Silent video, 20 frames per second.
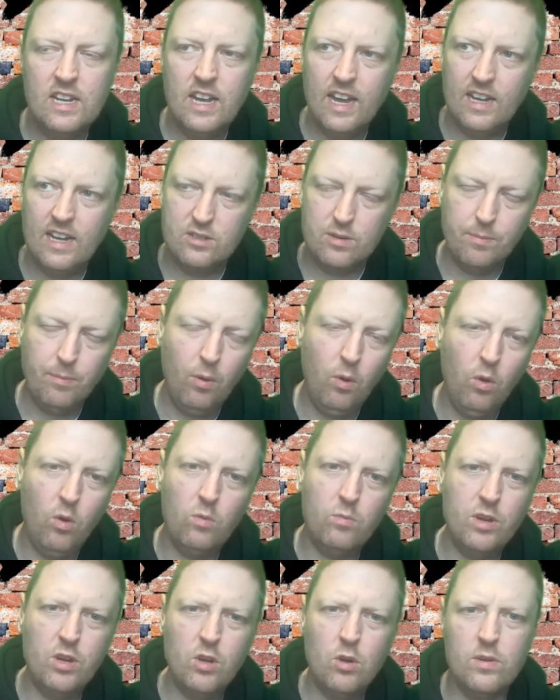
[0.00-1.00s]
It's
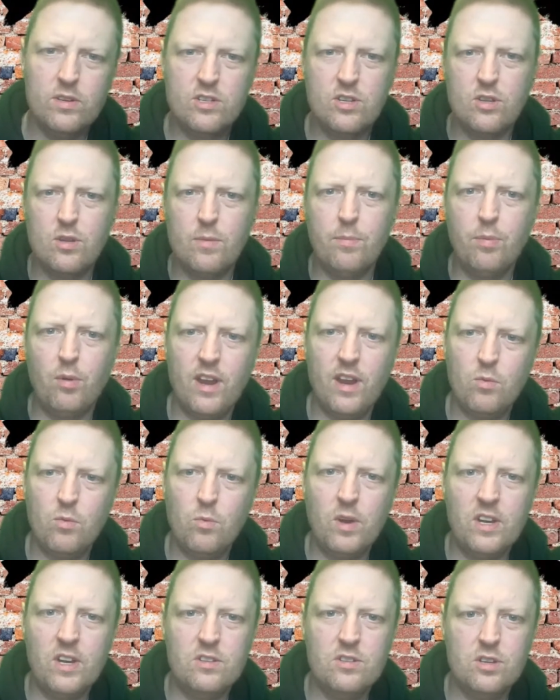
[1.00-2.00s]
important we go into the break
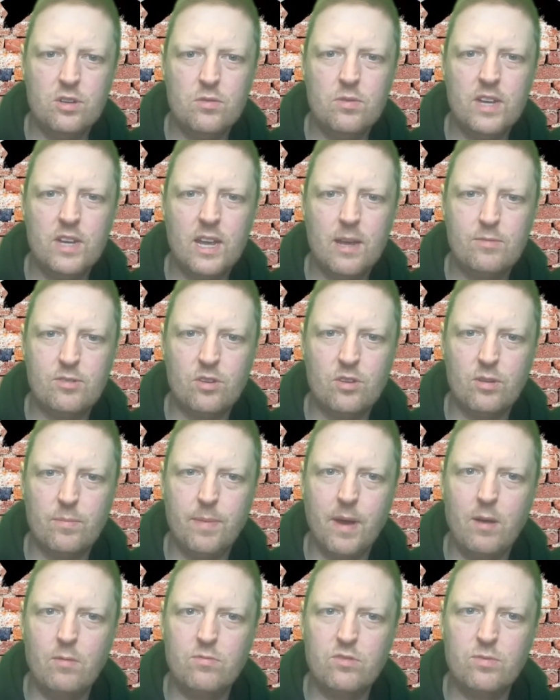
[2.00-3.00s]
winning 2 games on the
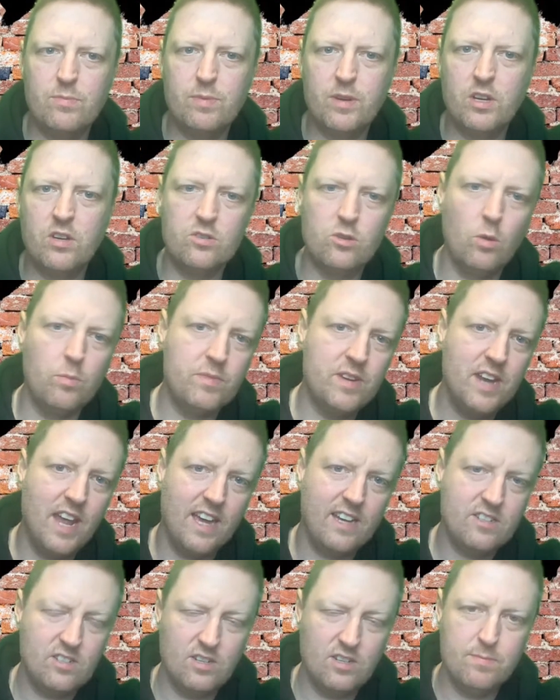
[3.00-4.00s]
bounce, because up
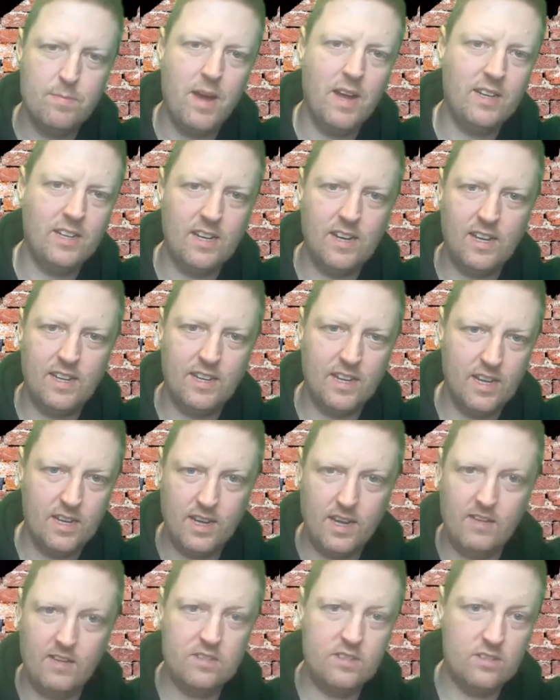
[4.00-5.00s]
next is Man United
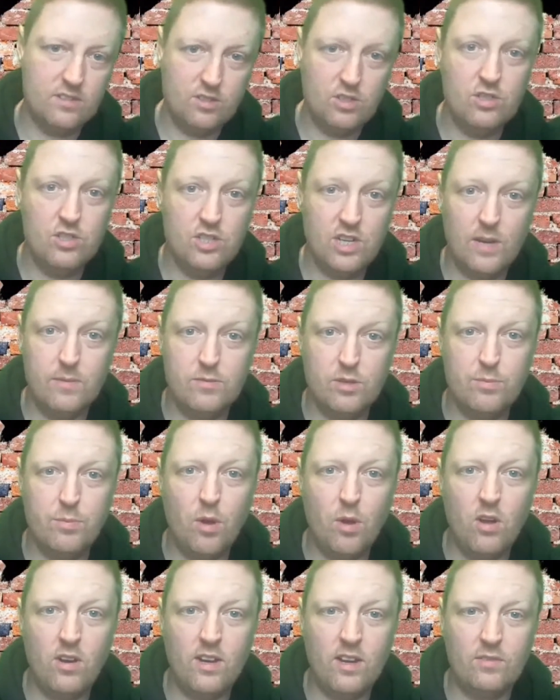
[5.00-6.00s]
at St James's
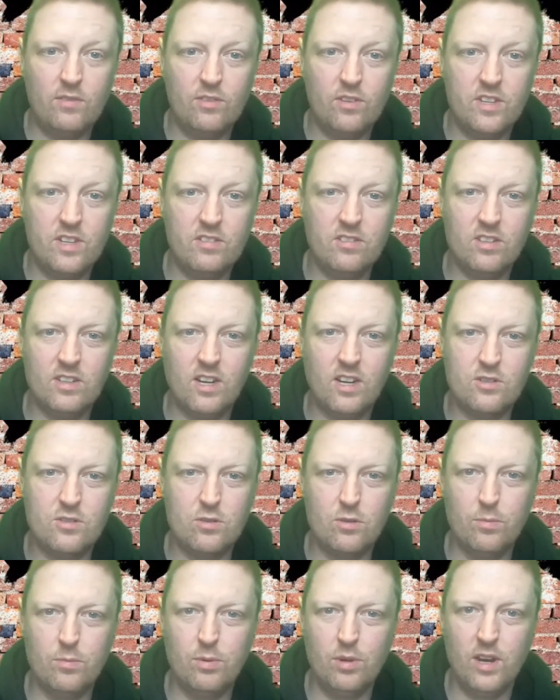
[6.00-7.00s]
Park after the
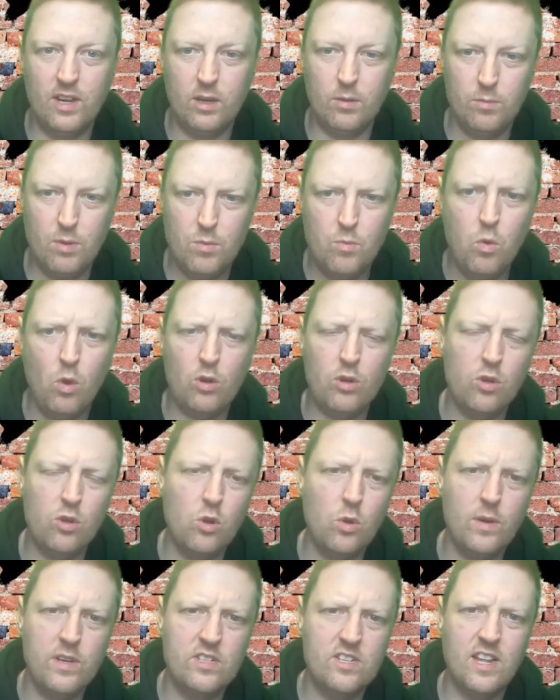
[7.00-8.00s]
international break. And we want to
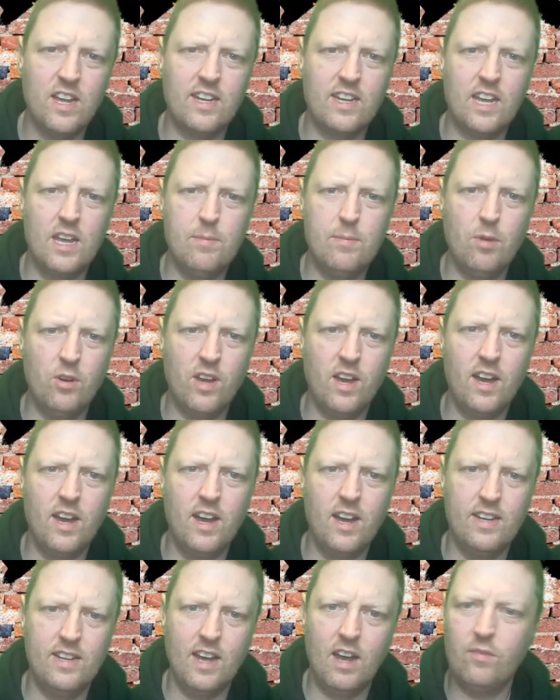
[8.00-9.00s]
go into that game on a
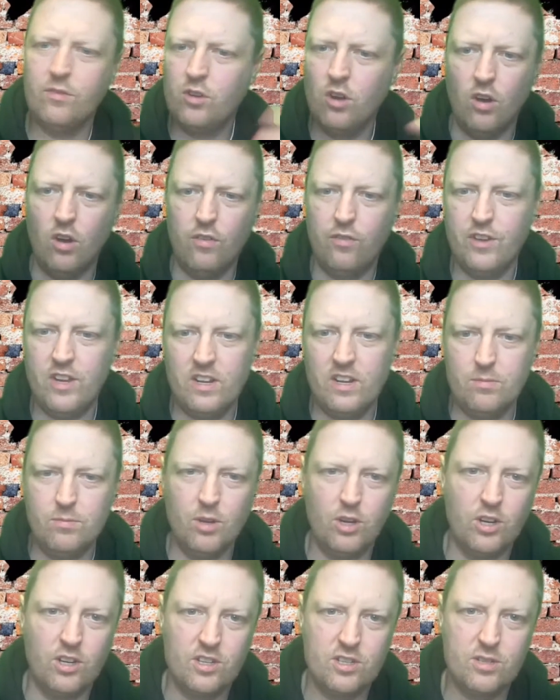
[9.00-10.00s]
high. I've got a feeling we're
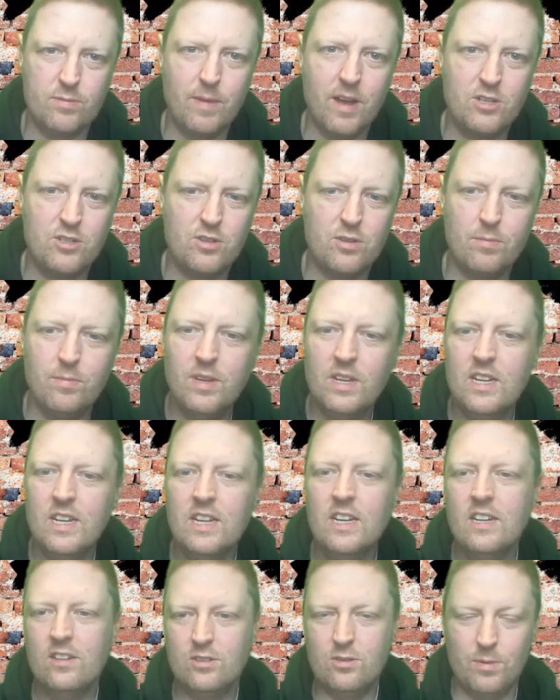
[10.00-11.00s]
going to smash them,
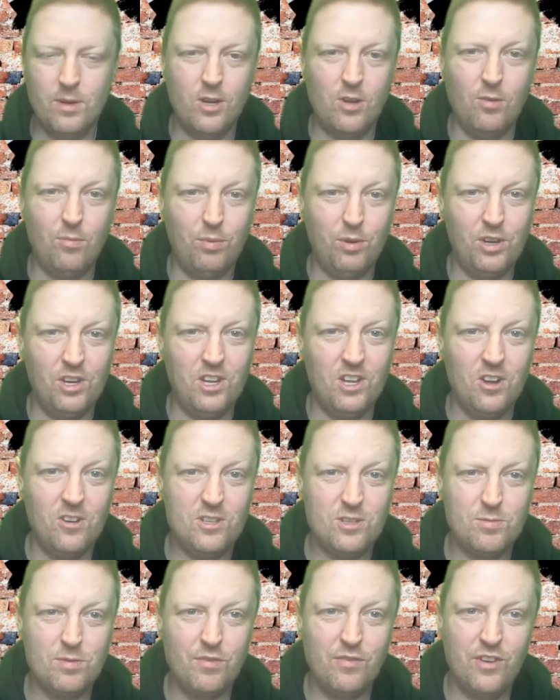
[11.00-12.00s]
to be completely
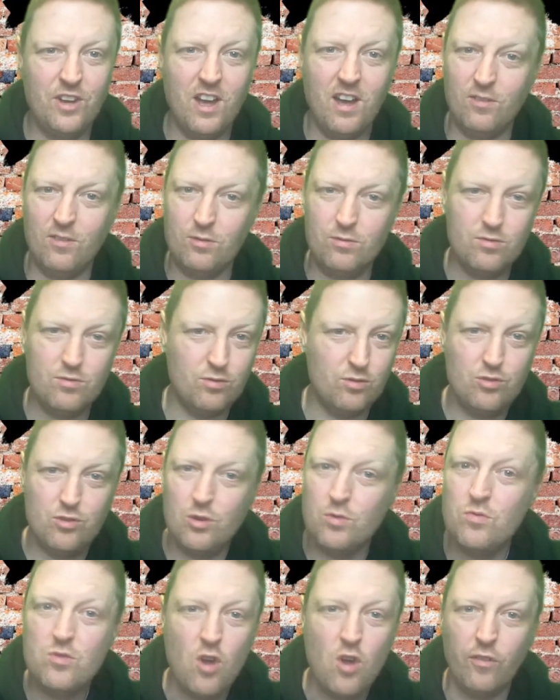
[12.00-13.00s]
honest with you. I do
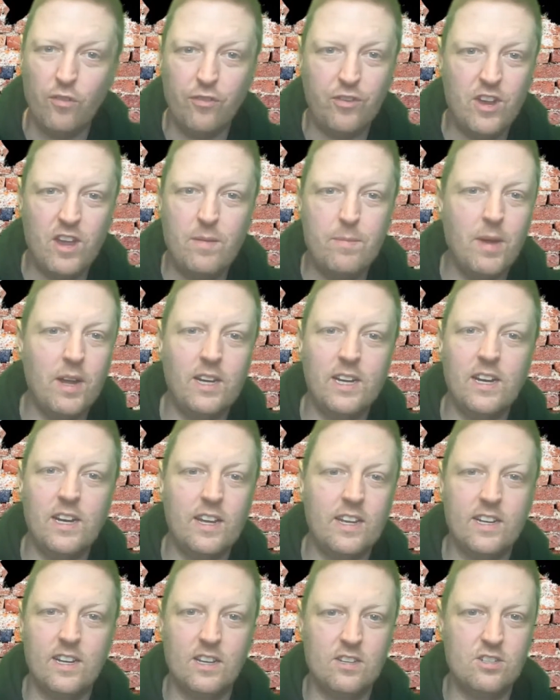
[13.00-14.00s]
not fear Man
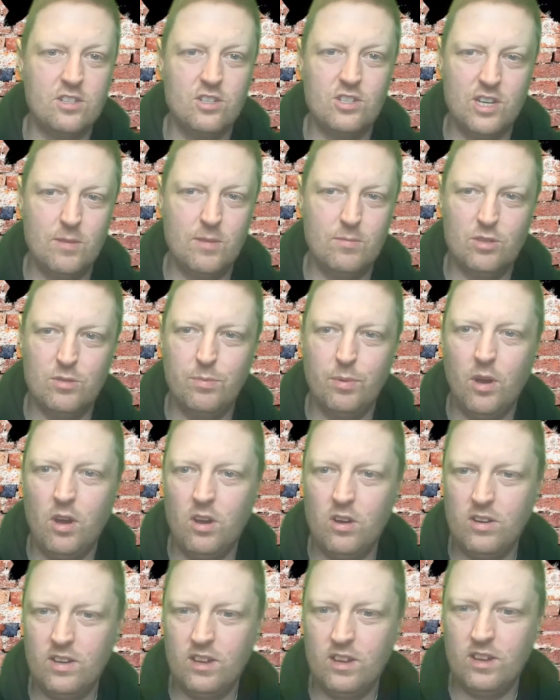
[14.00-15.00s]
United at St James's
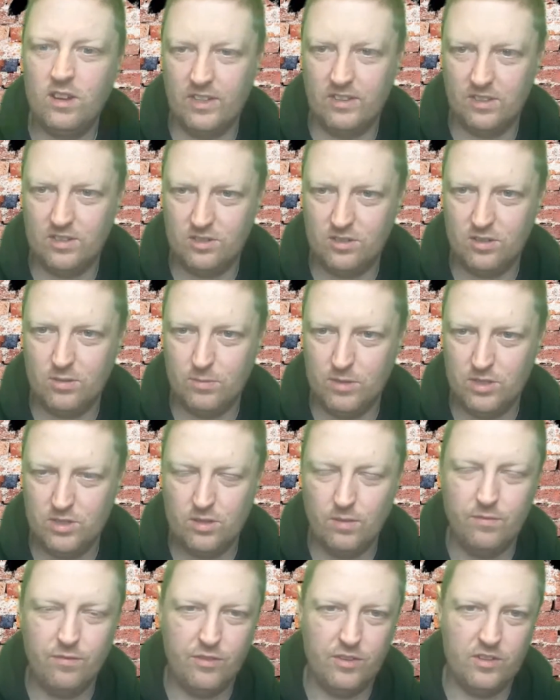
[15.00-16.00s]
Park. I think there's going to be
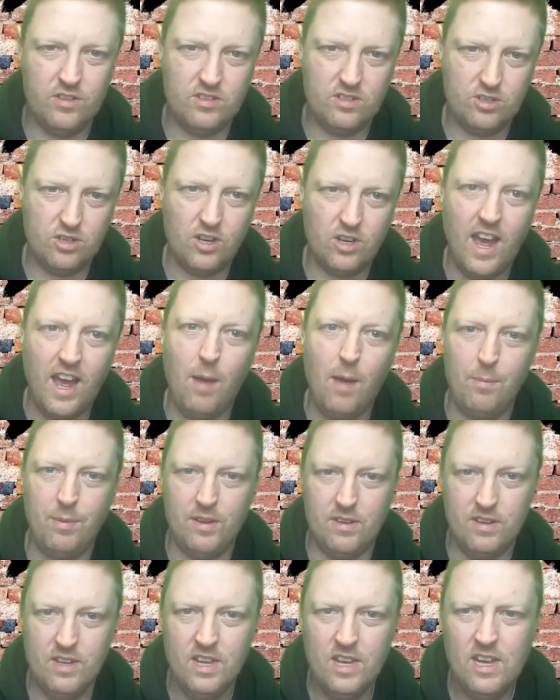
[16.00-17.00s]
something that's going to
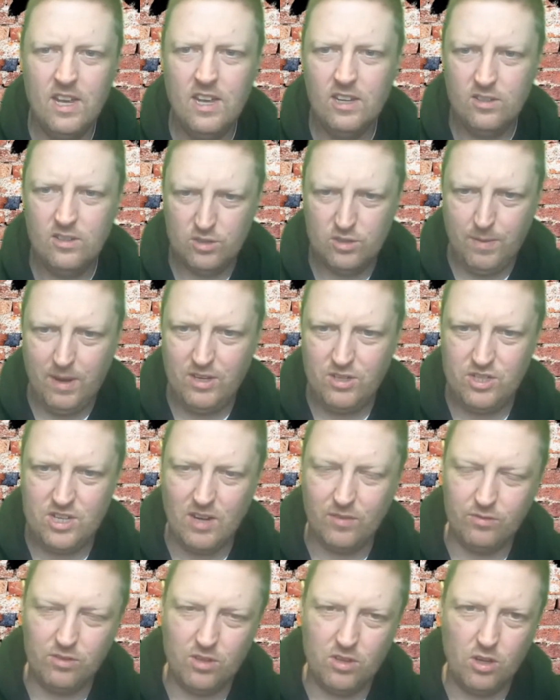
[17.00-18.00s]
happen, especially
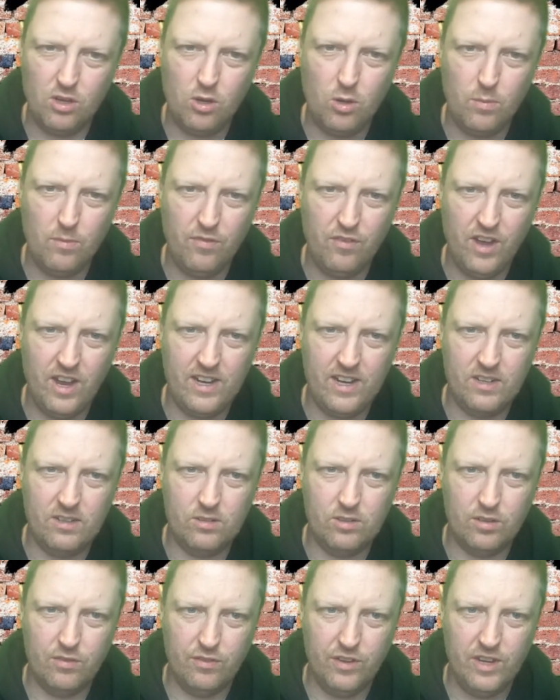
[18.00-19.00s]
after the cup final
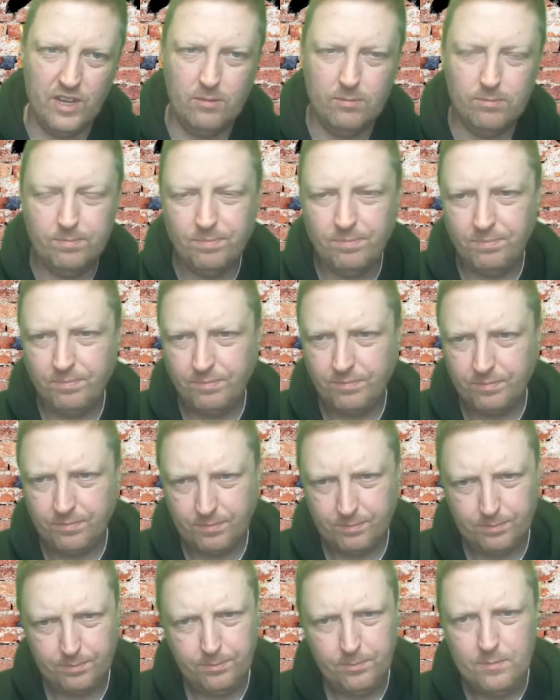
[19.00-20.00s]
defeat
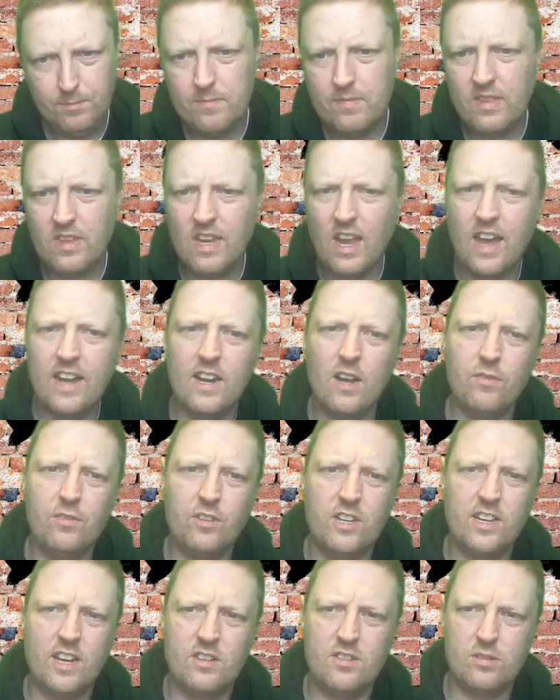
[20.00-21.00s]
and after
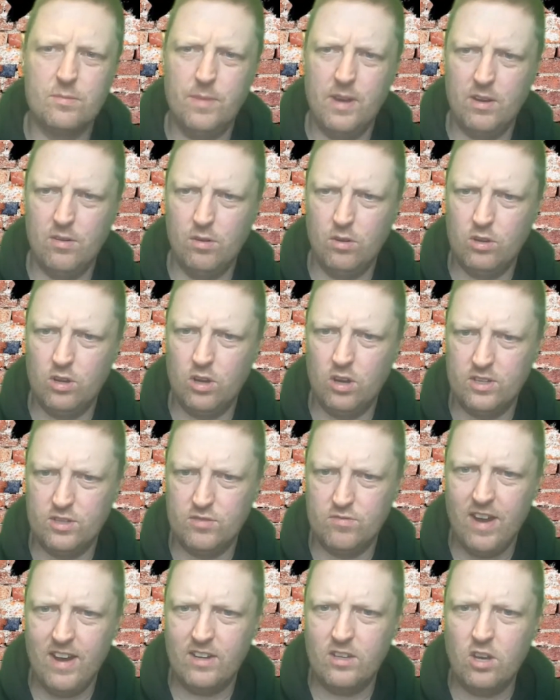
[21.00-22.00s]
Casemiro got his
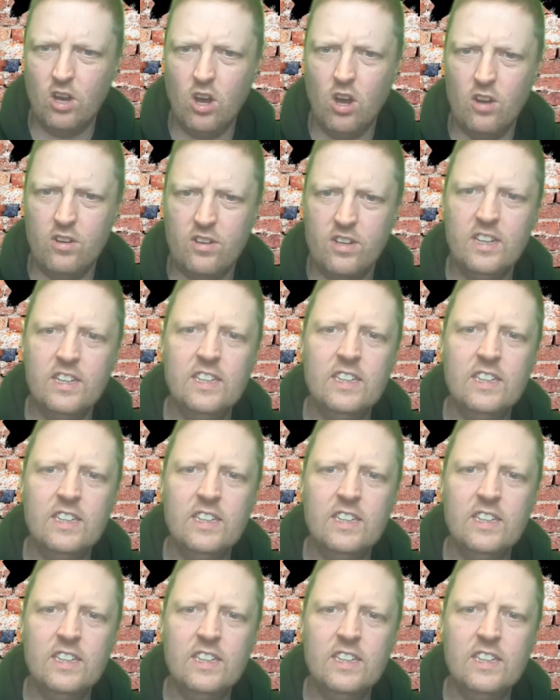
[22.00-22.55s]
red card.